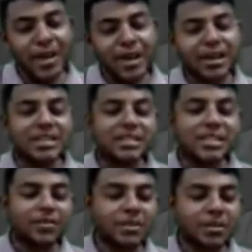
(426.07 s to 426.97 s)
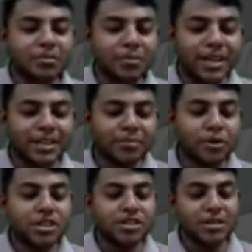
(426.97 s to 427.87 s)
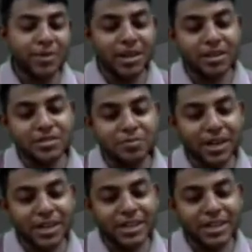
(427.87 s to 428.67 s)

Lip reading: well conceived by the policymakers,